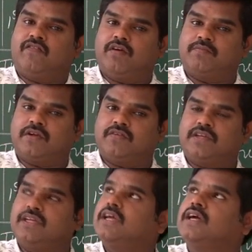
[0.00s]

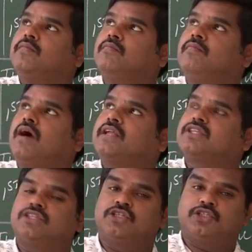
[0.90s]
February,
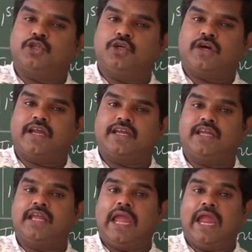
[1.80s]
March. So you are
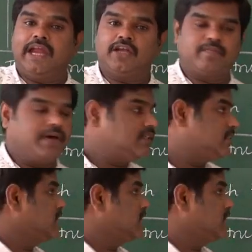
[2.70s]
getting 8 months.